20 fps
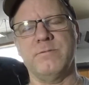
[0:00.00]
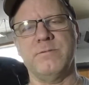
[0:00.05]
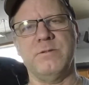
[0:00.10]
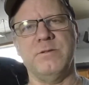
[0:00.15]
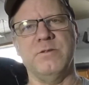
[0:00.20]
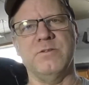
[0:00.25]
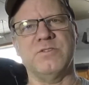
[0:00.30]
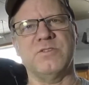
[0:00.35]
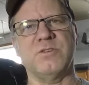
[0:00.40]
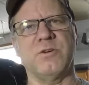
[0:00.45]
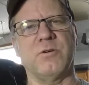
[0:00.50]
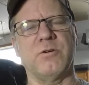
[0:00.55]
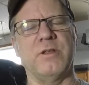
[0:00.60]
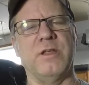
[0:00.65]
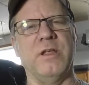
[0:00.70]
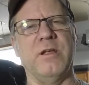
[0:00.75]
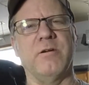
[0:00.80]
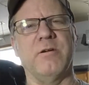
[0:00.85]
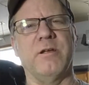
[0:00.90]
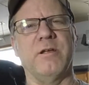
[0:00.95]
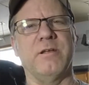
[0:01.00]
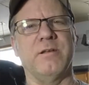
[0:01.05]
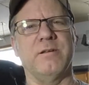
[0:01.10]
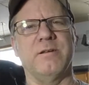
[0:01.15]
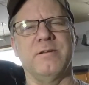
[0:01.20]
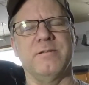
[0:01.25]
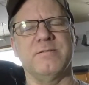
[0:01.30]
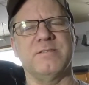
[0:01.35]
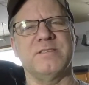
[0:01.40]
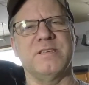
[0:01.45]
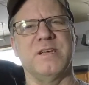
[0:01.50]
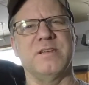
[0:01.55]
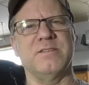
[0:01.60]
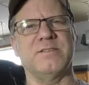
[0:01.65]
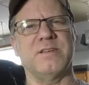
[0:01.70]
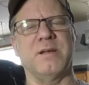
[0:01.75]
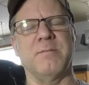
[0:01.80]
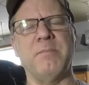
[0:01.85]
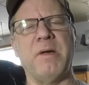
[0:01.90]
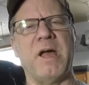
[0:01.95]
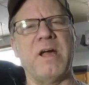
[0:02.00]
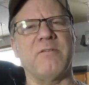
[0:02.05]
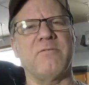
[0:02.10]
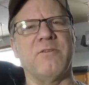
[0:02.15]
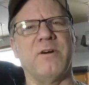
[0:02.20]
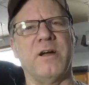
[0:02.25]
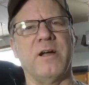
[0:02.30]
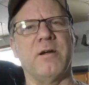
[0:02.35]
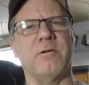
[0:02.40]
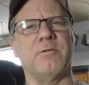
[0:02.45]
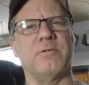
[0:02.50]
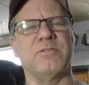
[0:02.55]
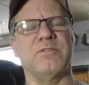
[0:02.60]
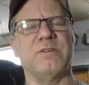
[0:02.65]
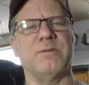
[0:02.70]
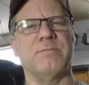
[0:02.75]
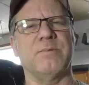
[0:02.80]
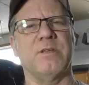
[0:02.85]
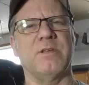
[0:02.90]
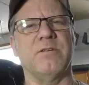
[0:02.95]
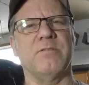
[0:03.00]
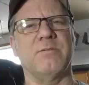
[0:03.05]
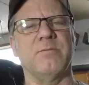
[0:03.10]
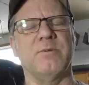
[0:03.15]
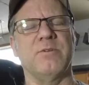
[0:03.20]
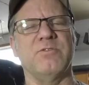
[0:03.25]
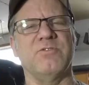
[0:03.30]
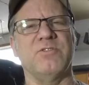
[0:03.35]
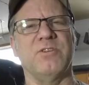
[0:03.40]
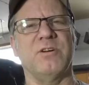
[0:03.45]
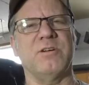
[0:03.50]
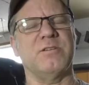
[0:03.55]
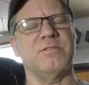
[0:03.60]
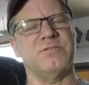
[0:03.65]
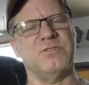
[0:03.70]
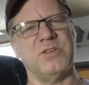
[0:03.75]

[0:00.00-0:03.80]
you start hearing sounds like a backfire or something from your truck,